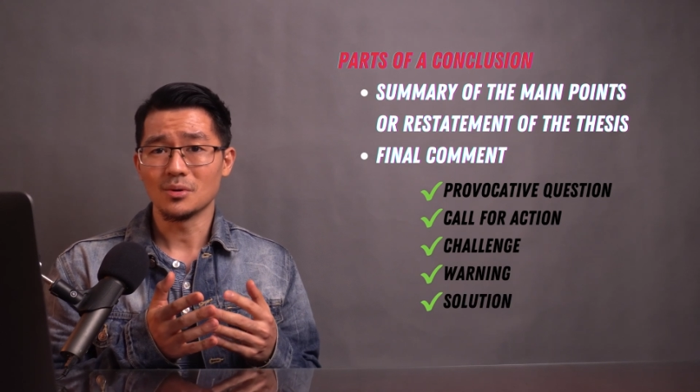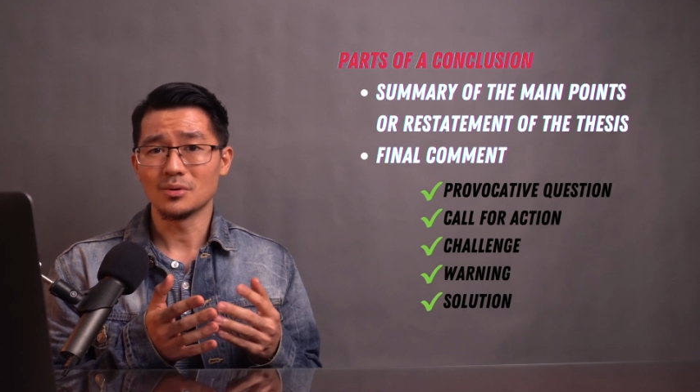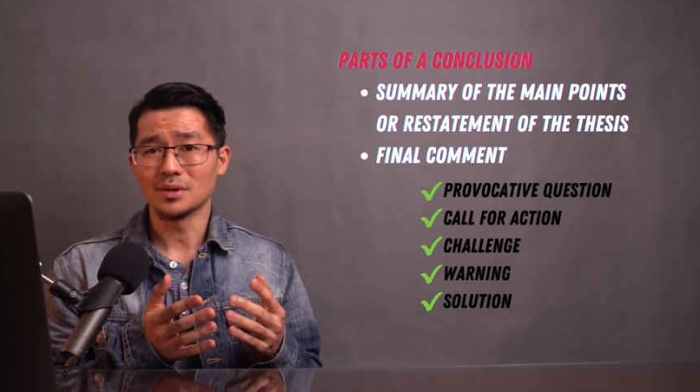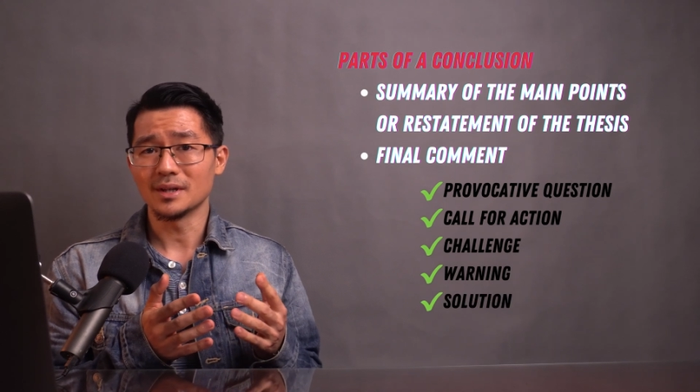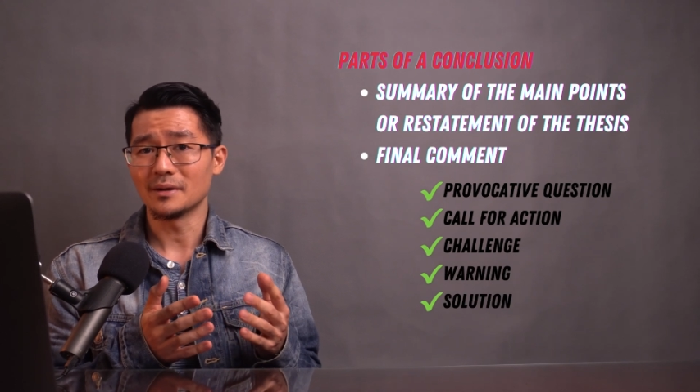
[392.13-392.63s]

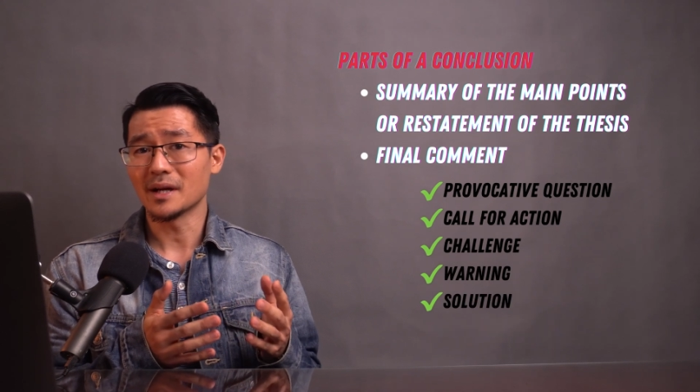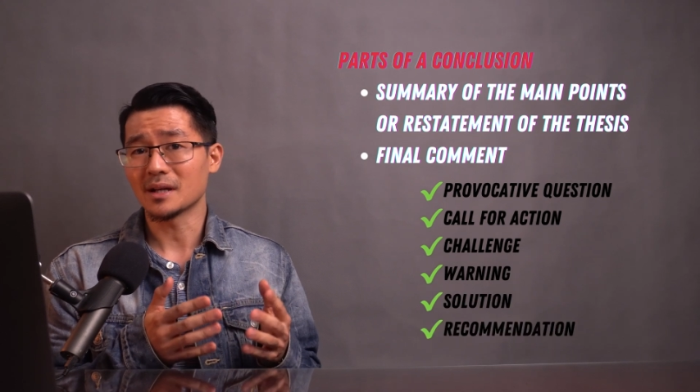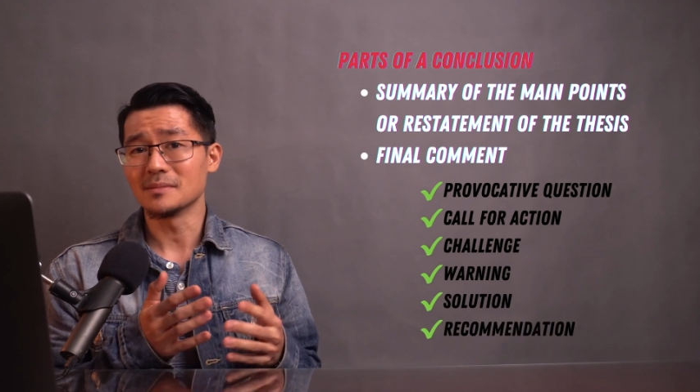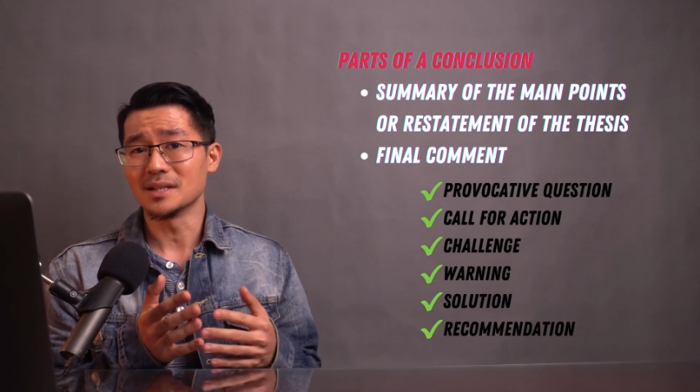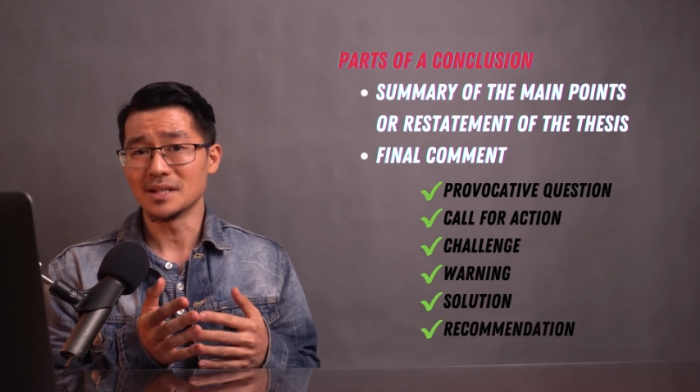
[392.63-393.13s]
or a
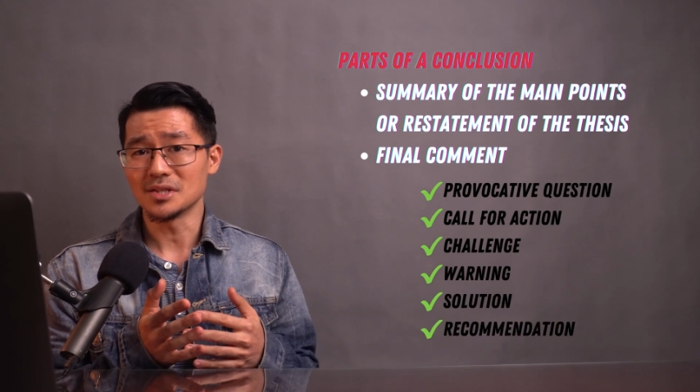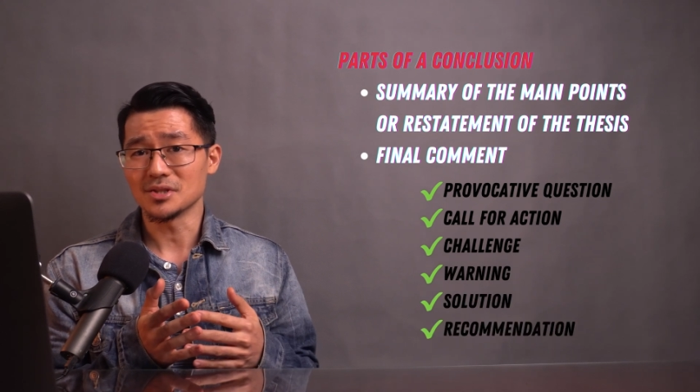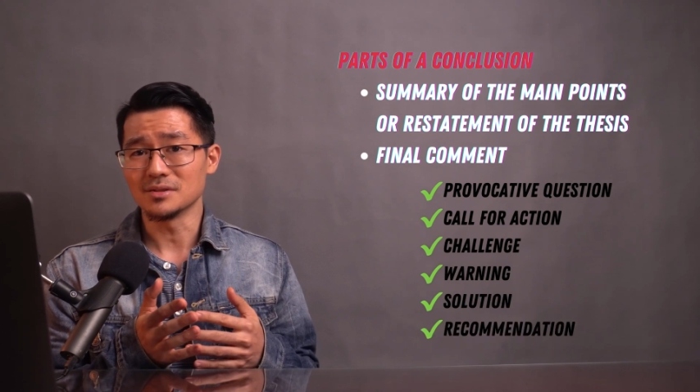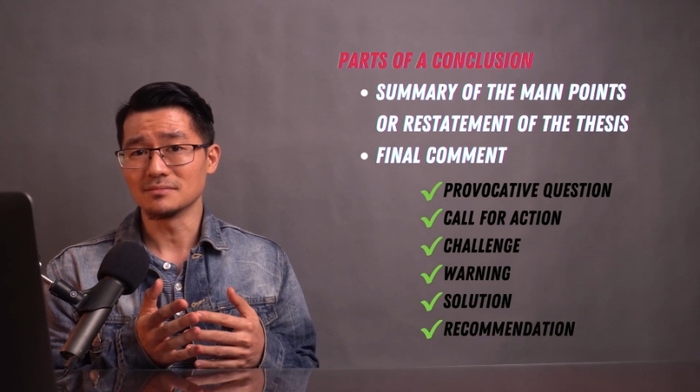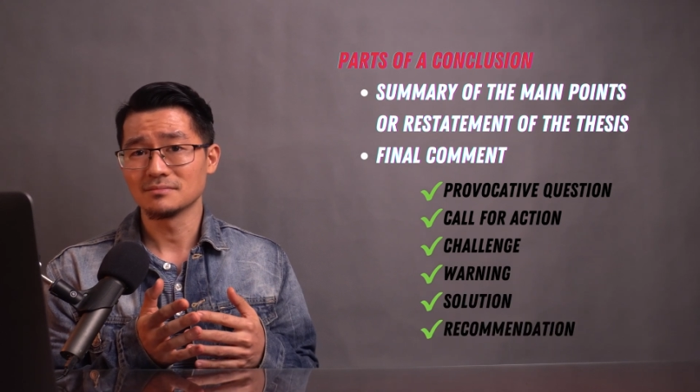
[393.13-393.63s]

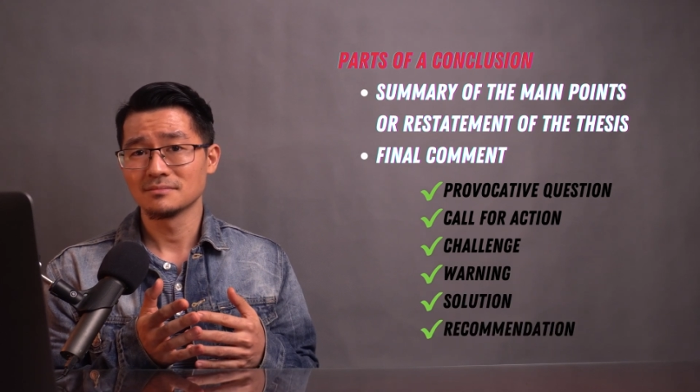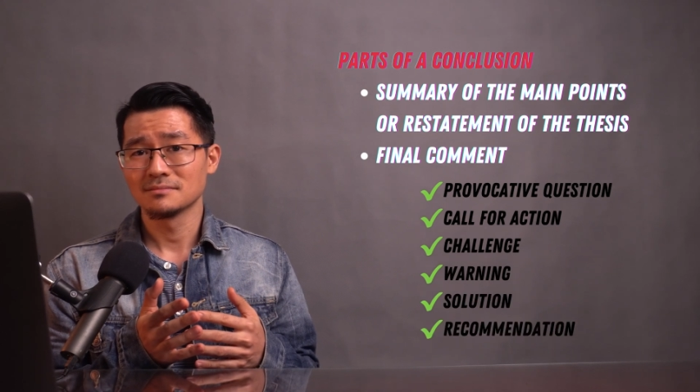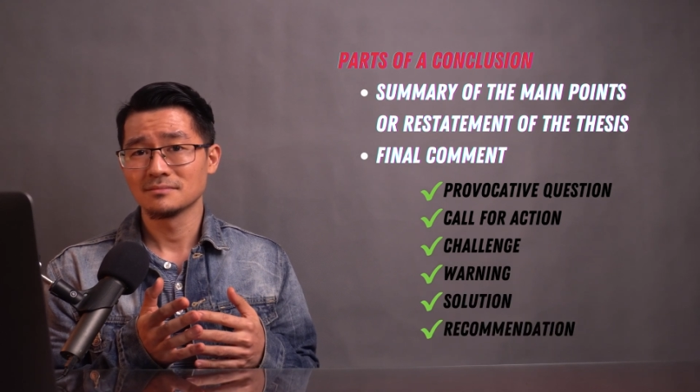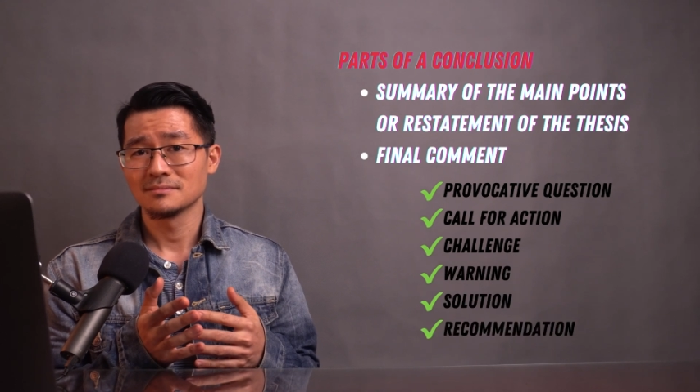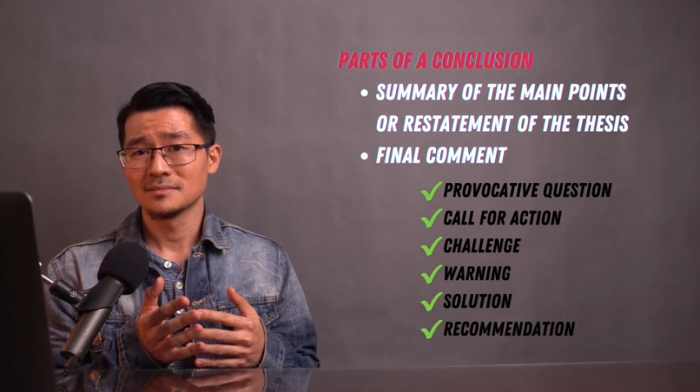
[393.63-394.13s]
recommendation.
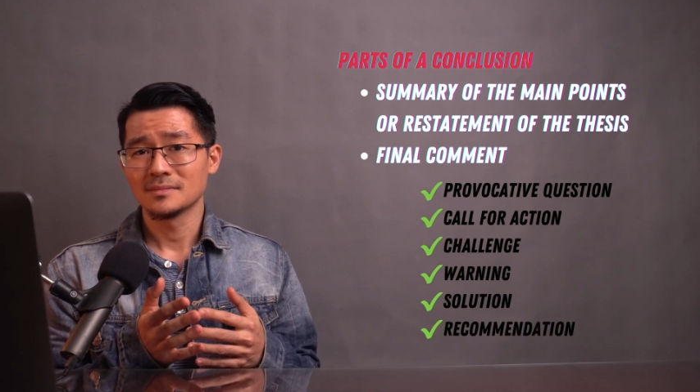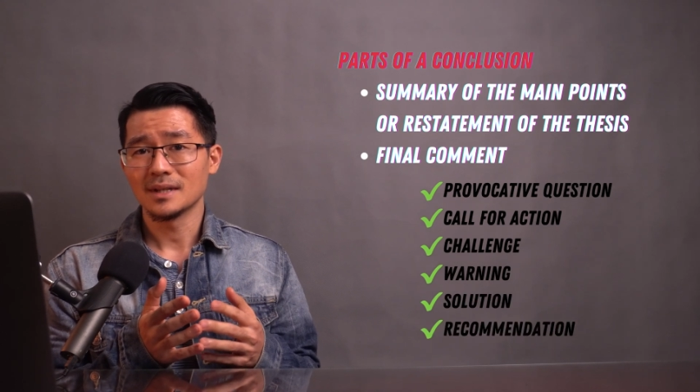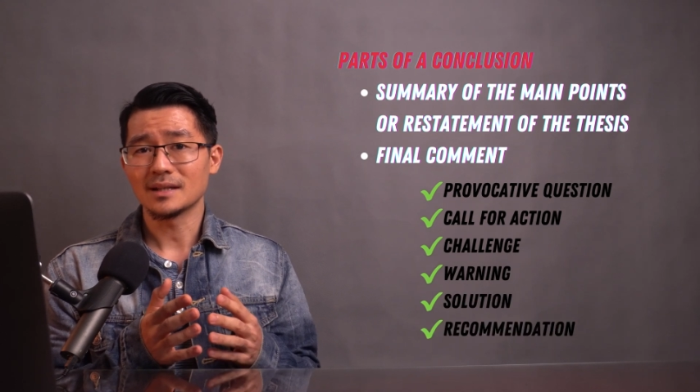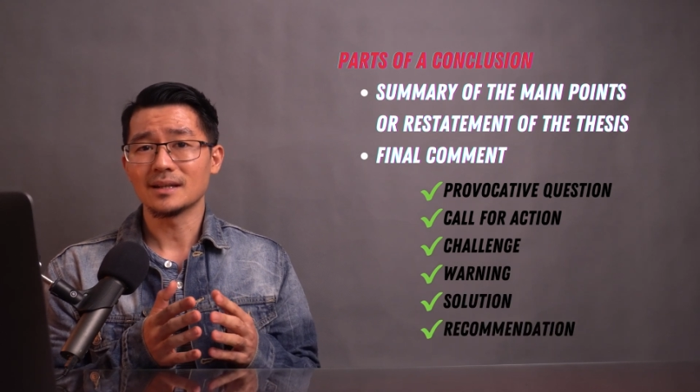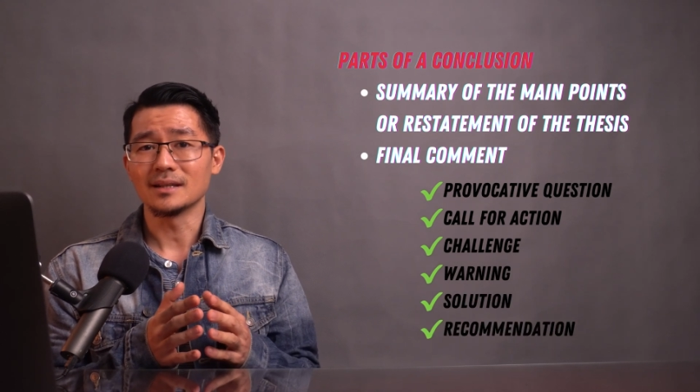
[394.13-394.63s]

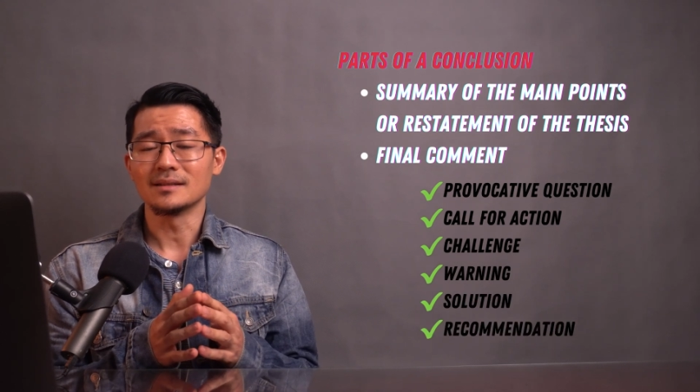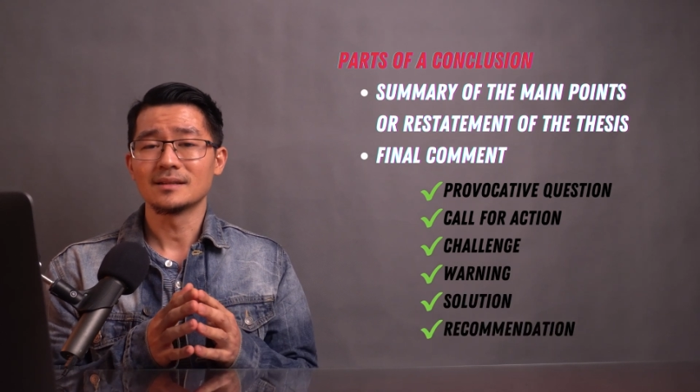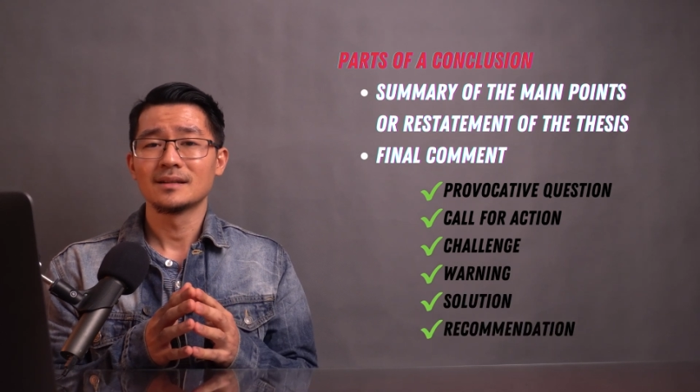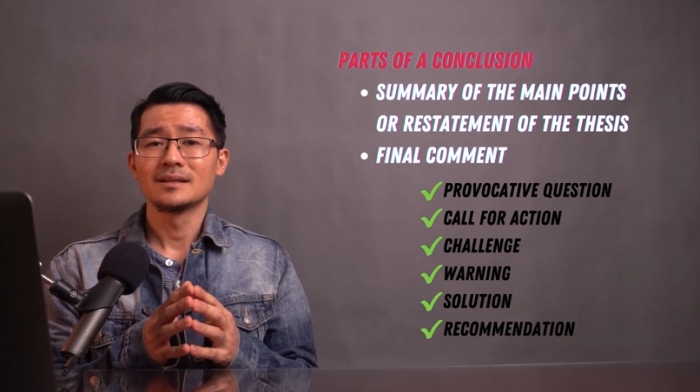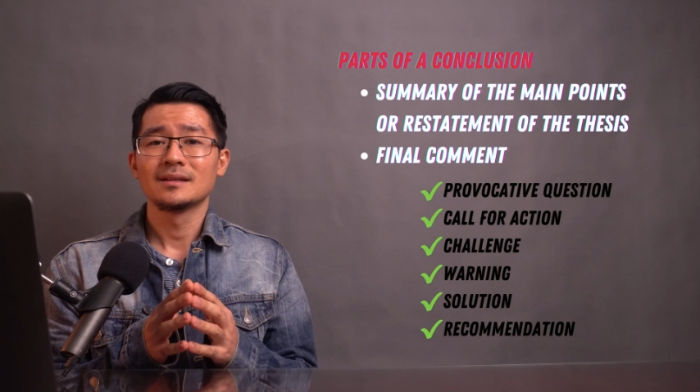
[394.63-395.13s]

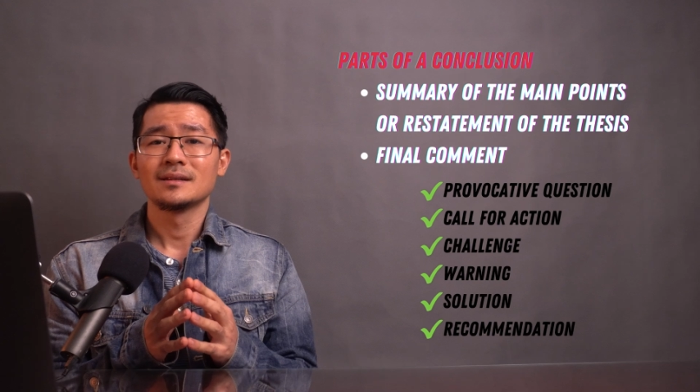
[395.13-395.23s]
Again,